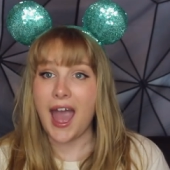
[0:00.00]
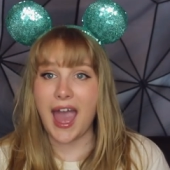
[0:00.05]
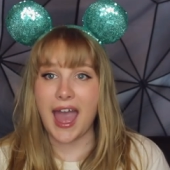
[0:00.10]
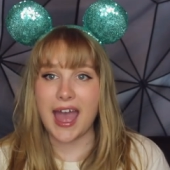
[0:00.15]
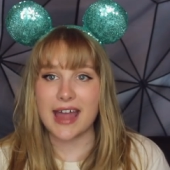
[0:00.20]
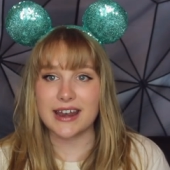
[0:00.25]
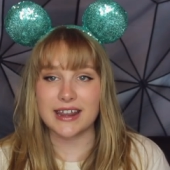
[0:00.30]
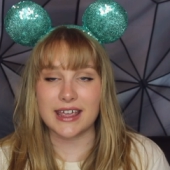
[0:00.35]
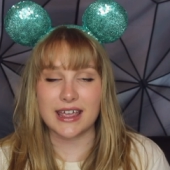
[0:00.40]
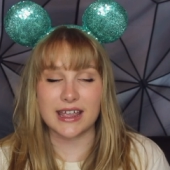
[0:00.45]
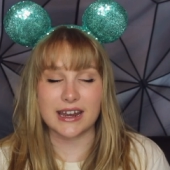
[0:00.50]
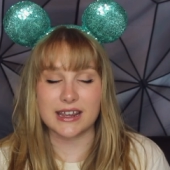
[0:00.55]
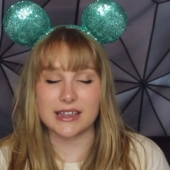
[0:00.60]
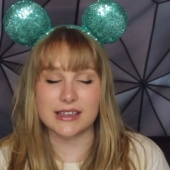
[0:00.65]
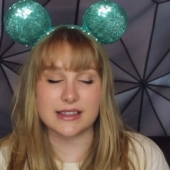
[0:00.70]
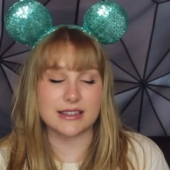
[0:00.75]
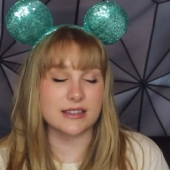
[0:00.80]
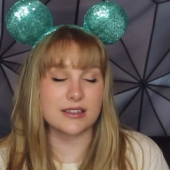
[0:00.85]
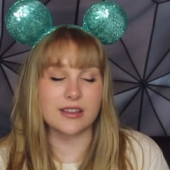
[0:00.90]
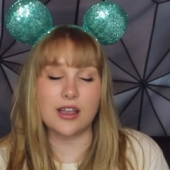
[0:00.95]
and it
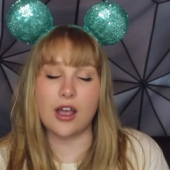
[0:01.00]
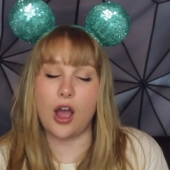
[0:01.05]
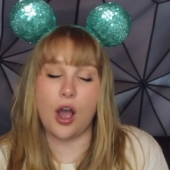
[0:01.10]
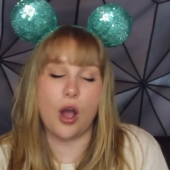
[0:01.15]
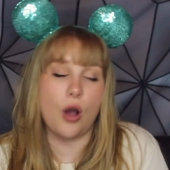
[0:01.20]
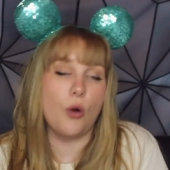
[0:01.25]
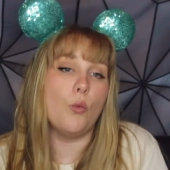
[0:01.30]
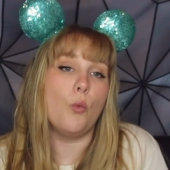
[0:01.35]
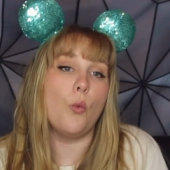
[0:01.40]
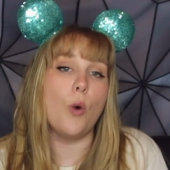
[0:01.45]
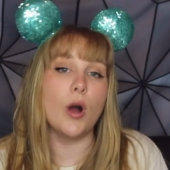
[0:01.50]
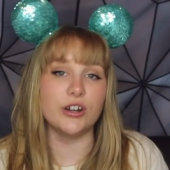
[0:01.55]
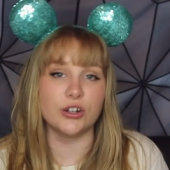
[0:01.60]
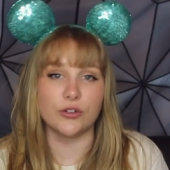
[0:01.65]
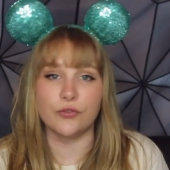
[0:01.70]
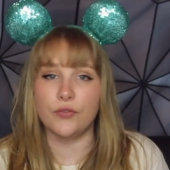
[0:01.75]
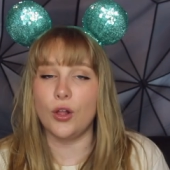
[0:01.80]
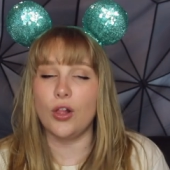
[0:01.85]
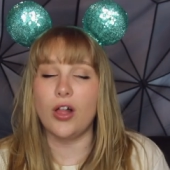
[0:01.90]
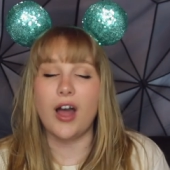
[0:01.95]
is
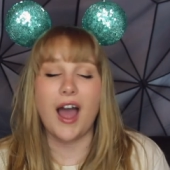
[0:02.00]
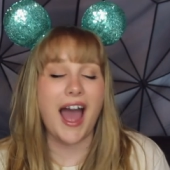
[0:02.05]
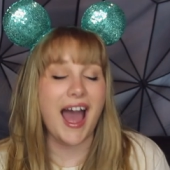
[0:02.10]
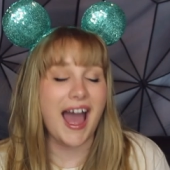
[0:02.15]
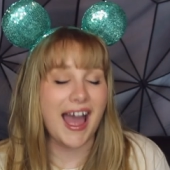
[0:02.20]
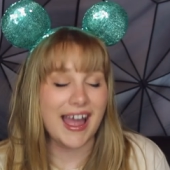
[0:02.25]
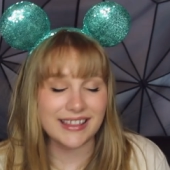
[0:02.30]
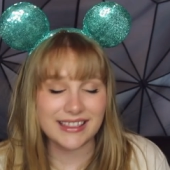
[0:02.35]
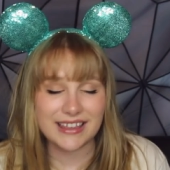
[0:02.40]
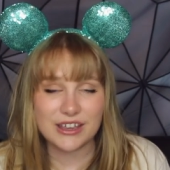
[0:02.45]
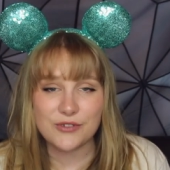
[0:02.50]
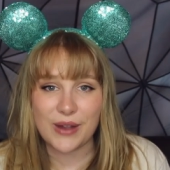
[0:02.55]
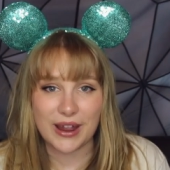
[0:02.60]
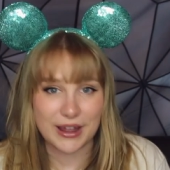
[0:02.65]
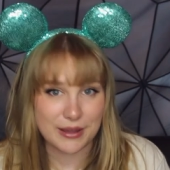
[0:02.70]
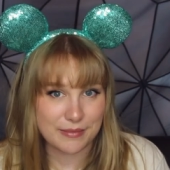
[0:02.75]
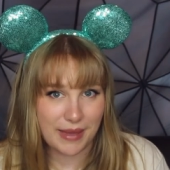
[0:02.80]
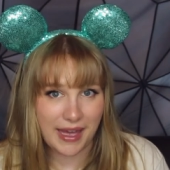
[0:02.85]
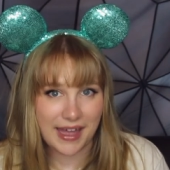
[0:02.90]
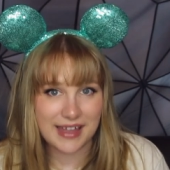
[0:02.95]
wonderful. Highly
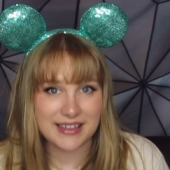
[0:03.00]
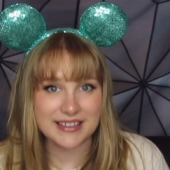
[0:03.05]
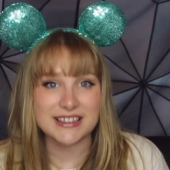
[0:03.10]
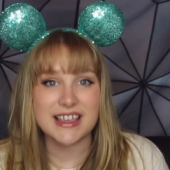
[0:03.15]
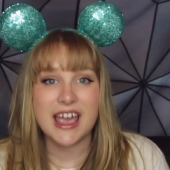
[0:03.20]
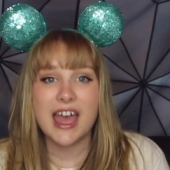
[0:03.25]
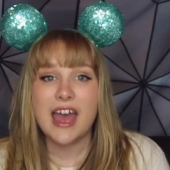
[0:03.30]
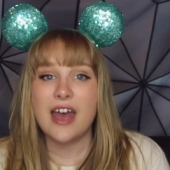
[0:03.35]
recommends